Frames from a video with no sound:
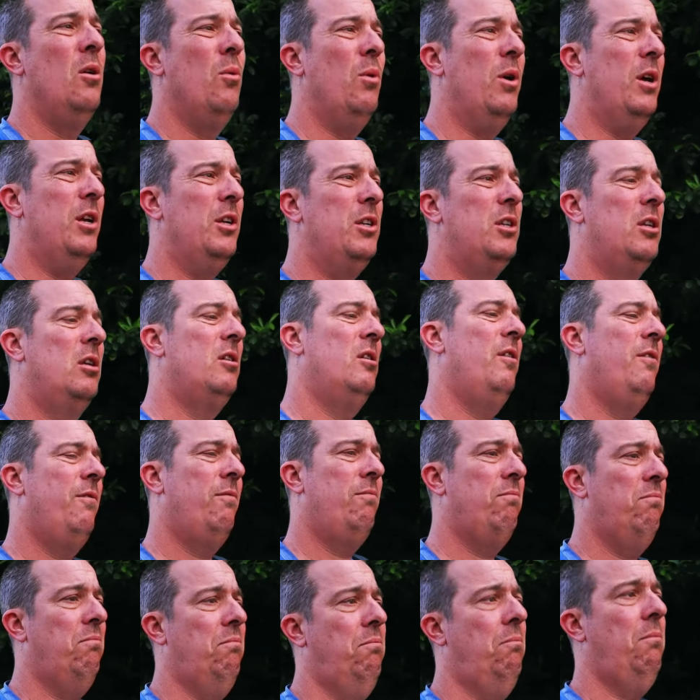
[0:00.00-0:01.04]
which
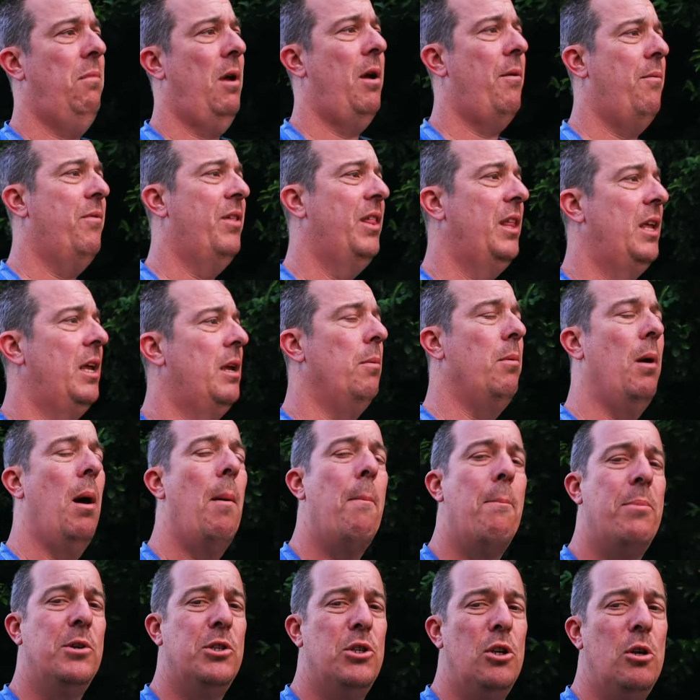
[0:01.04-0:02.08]
I'm
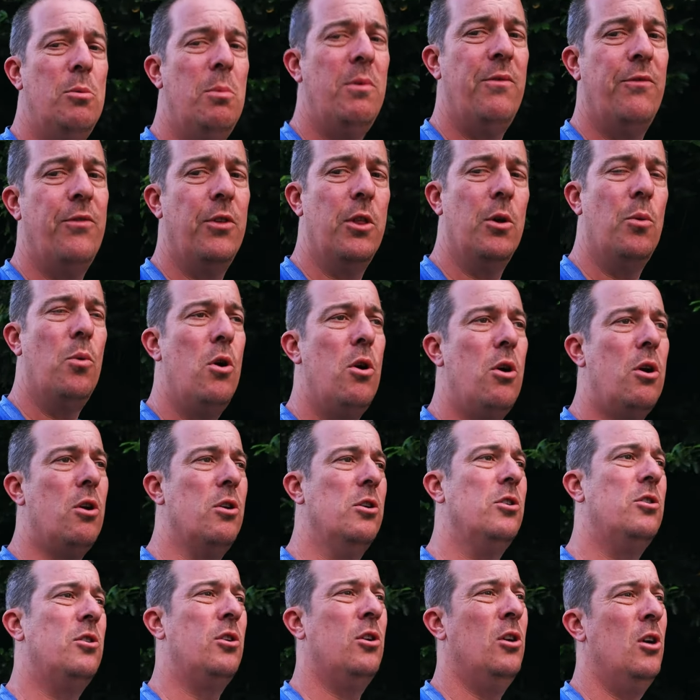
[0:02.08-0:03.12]
presuming for the
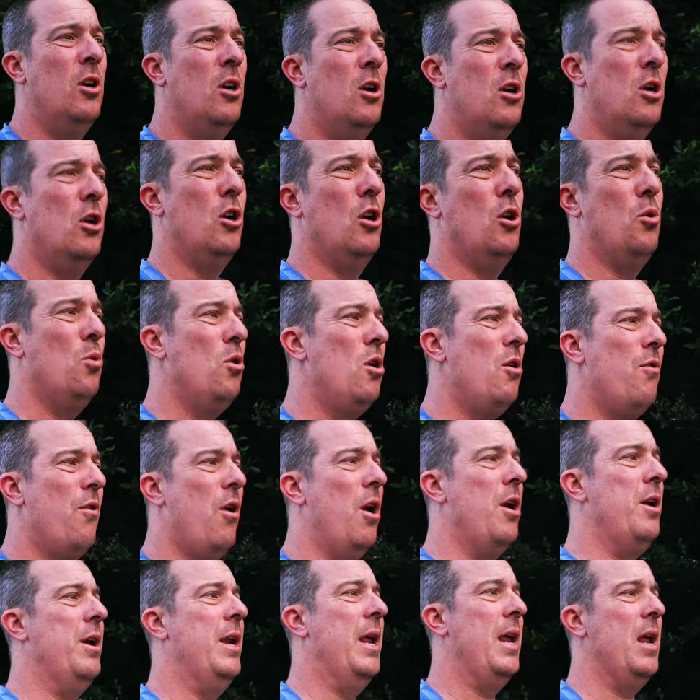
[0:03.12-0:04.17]
workers who work
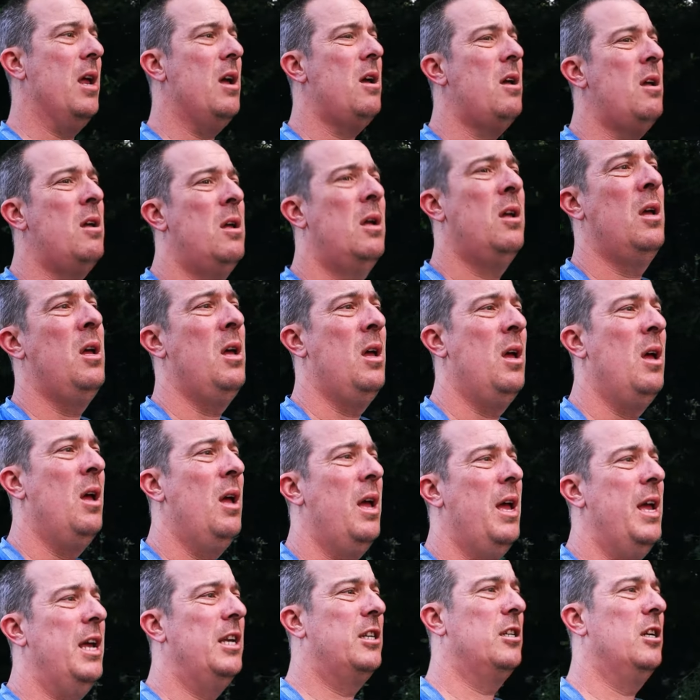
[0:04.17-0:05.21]
around here,
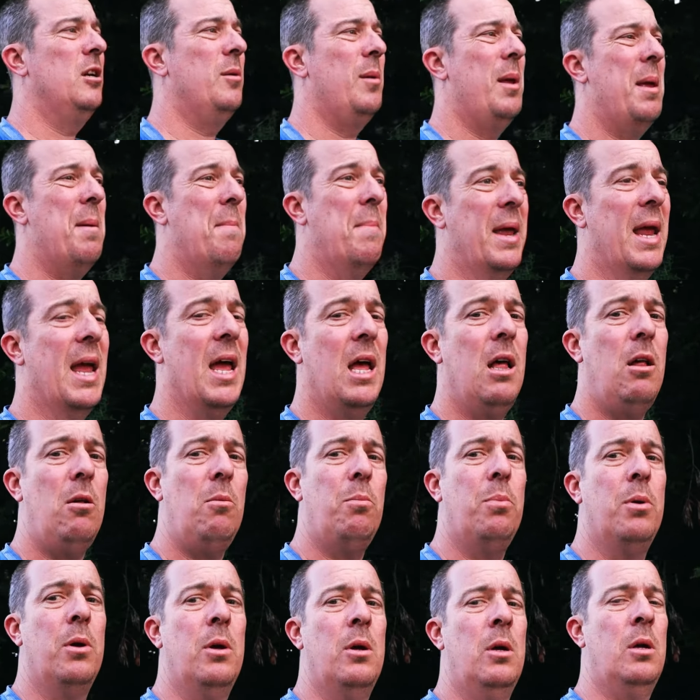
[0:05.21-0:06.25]
it's going to be a big
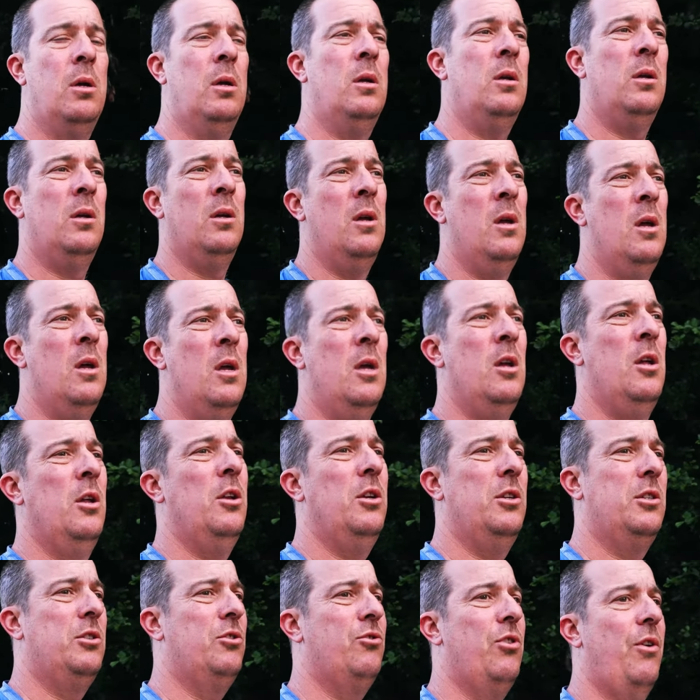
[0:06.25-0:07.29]
help.
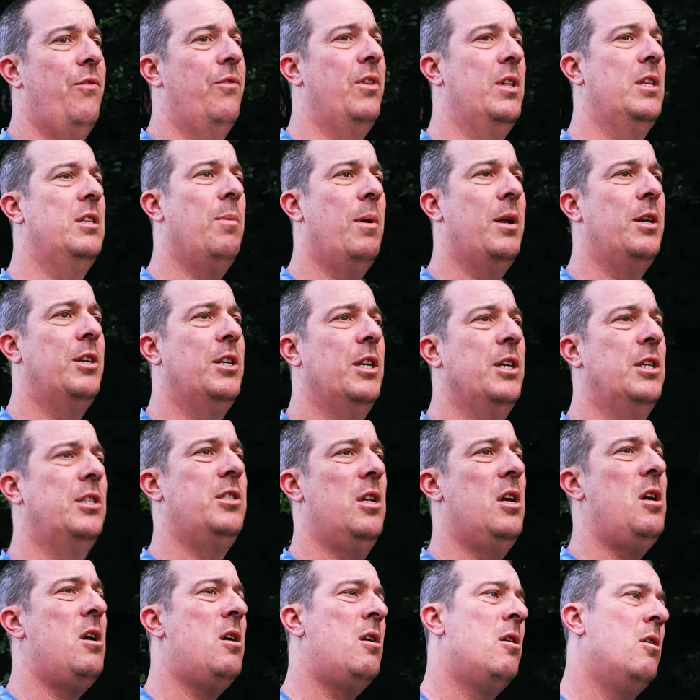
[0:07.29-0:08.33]
Travelling to
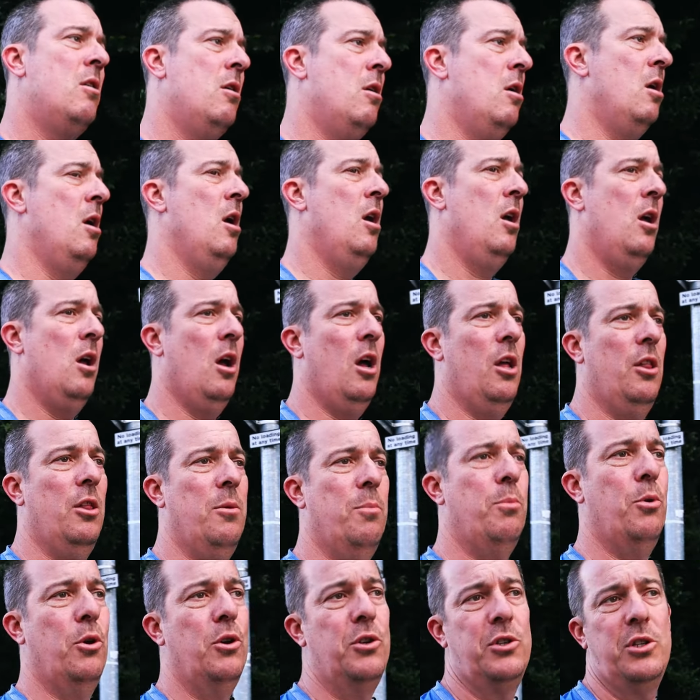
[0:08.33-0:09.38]
Manchester on
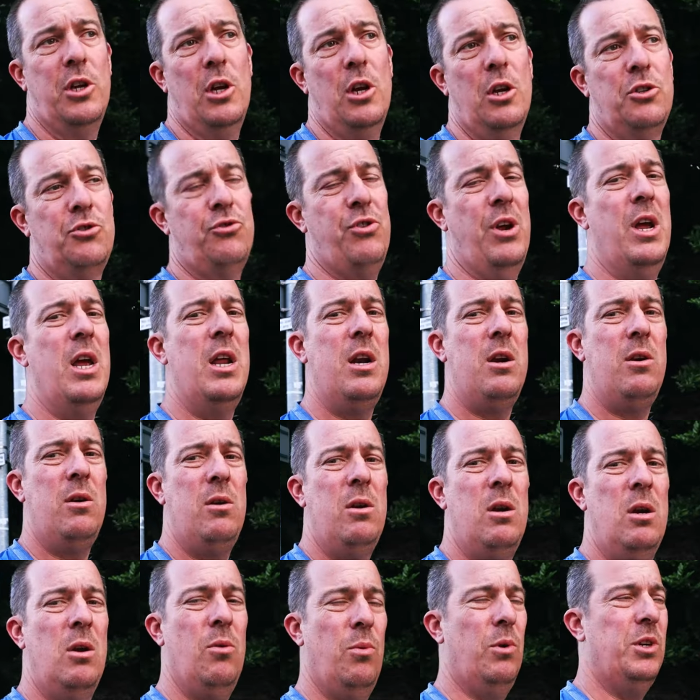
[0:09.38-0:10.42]
the bus or train,
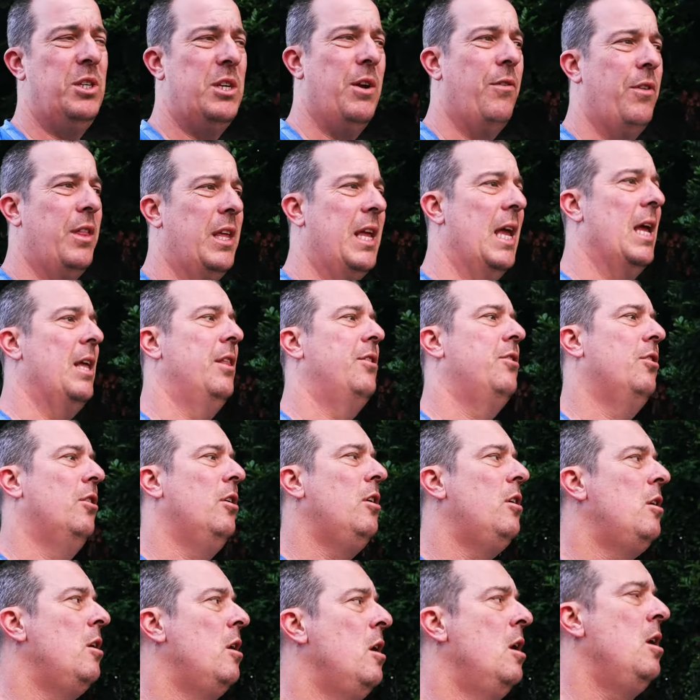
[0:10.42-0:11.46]
whichever they get
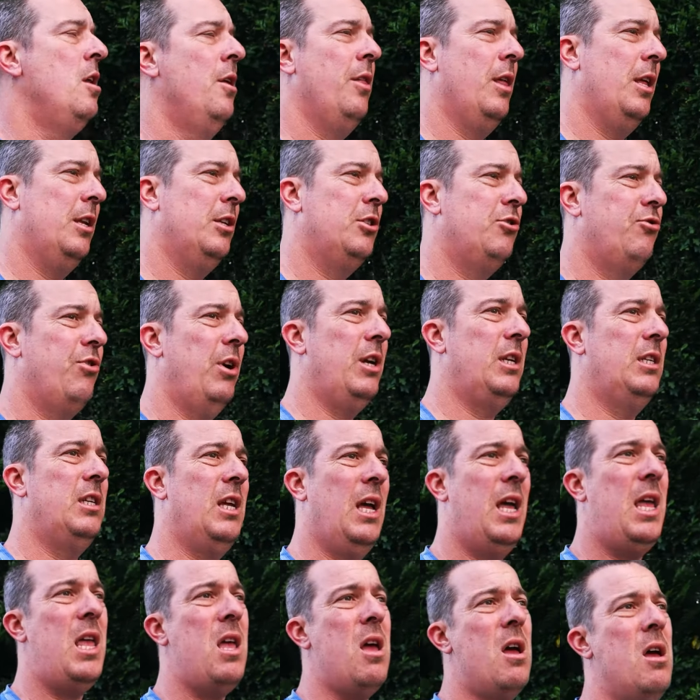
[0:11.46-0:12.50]
there, then straight to
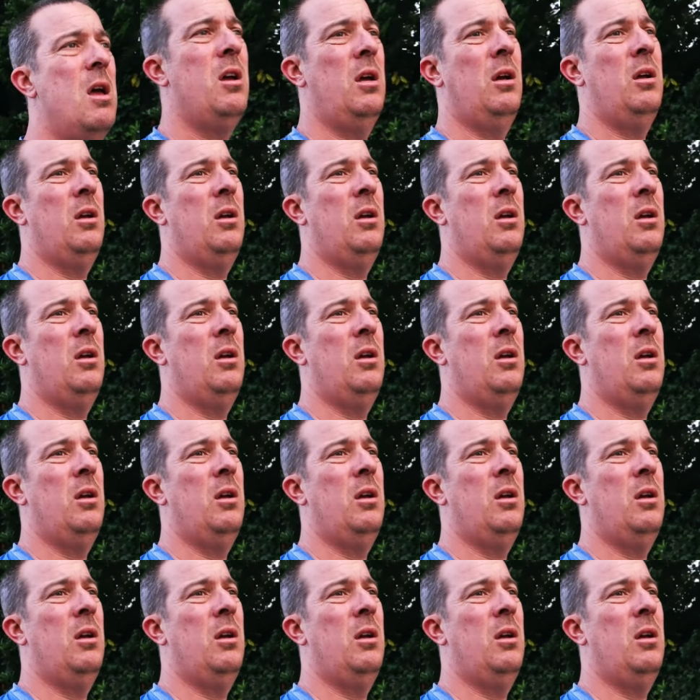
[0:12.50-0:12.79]
here.